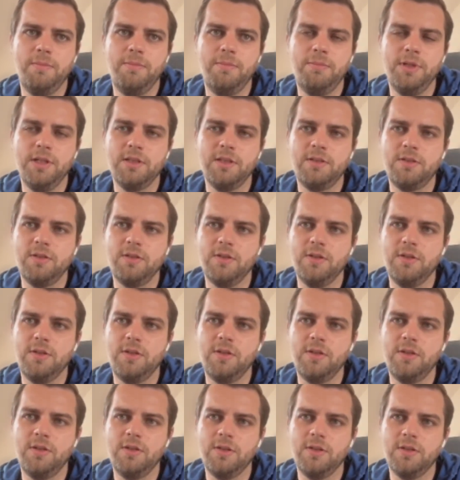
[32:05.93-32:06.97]
build
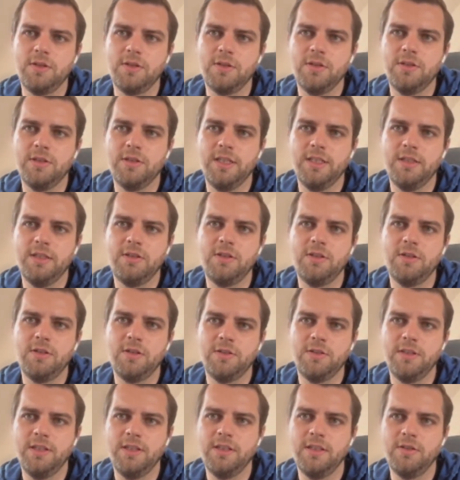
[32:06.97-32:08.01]
your
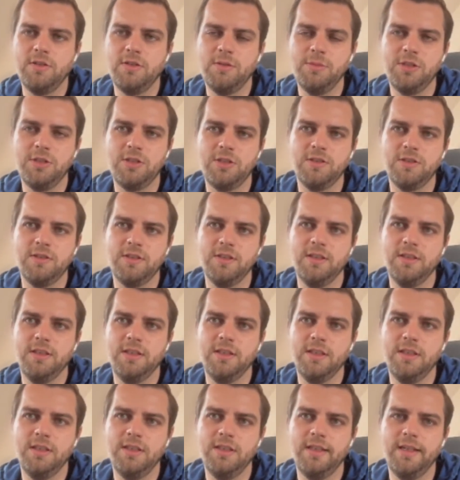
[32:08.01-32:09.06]
container images
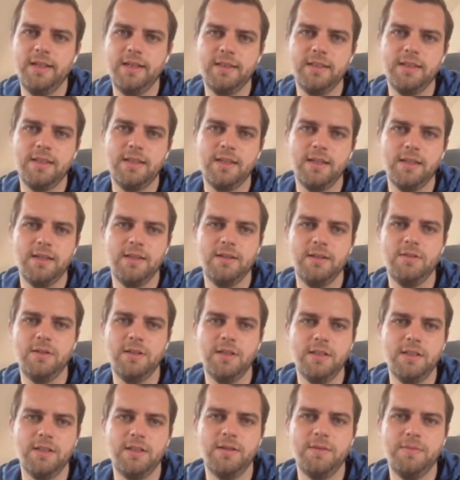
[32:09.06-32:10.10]
in LDK,
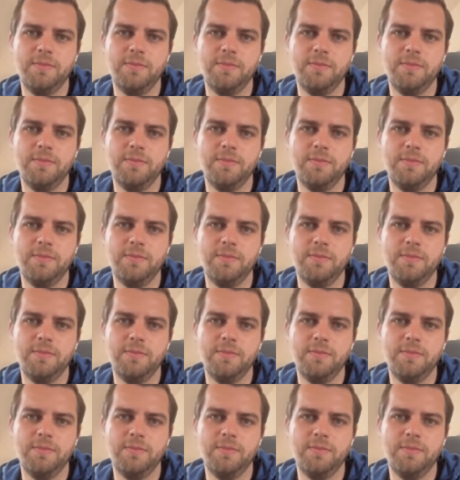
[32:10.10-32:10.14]
right?